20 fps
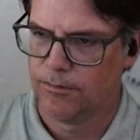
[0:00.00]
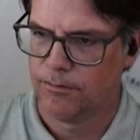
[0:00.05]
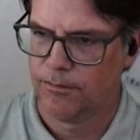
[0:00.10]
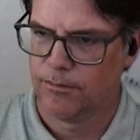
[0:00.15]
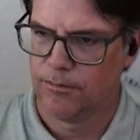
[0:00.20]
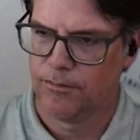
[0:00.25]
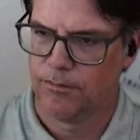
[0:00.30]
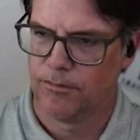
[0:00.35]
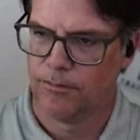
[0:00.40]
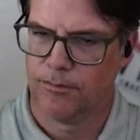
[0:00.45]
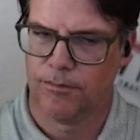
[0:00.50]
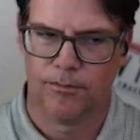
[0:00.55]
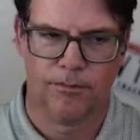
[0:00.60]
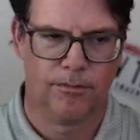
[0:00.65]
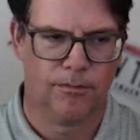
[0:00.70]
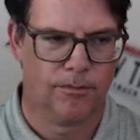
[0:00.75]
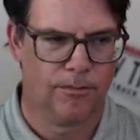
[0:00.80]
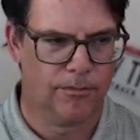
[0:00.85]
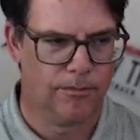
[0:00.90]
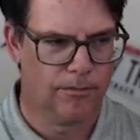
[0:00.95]

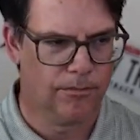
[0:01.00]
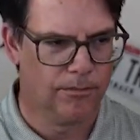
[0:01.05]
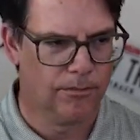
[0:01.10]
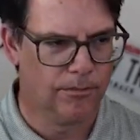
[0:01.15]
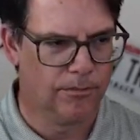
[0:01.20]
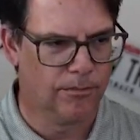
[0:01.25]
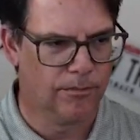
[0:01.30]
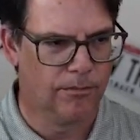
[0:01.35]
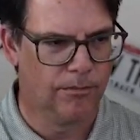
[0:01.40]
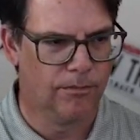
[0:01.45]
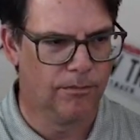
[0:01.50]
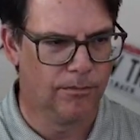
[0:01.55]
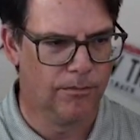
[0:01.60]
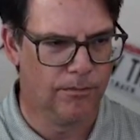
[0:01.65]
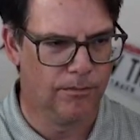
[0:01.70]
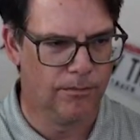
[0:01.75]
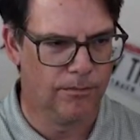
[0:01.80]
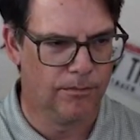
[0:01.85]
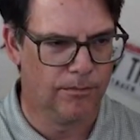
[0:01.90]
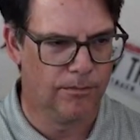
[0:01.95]

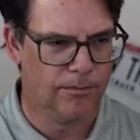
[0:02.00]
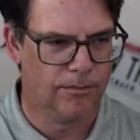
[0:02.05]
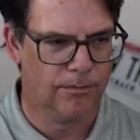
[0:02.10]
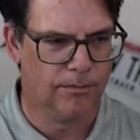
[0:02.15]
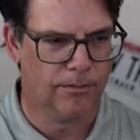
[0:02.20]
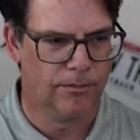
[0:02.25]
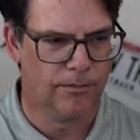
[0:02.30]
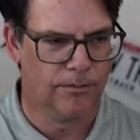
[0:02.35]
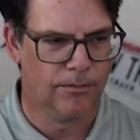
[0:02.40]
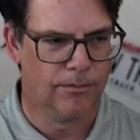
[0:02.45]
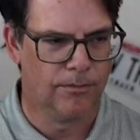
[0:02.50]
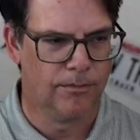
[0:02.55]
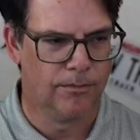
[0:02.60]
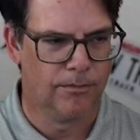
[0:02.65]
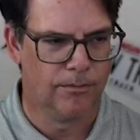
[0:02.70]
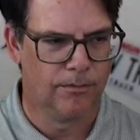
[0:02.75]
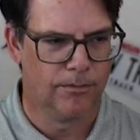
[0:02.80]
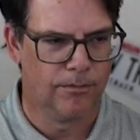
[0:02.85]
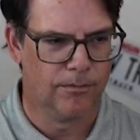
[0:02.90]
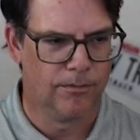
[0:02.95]

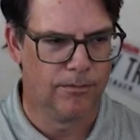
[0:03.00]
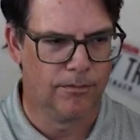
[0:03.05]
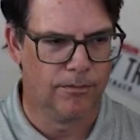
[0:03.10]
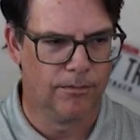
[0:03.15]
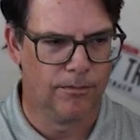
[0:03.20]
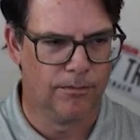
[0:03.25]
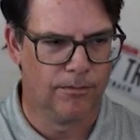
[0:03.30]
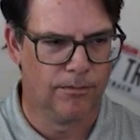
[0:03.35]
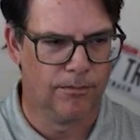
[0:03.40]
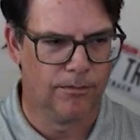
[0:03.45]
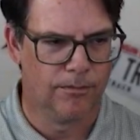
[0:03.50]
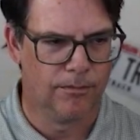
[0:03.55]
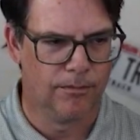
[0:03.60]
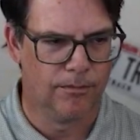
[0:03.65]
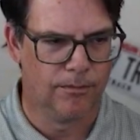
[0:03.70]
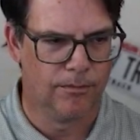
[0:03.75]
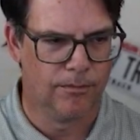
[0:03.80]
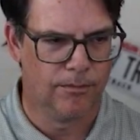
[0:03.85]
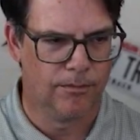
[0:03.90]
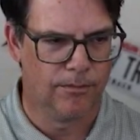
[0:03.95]

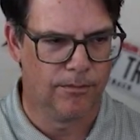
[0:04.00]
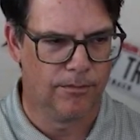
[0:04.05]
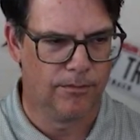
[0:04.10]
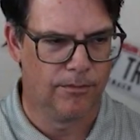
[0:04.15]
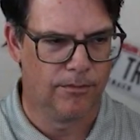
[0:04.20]
This person isn't speaking.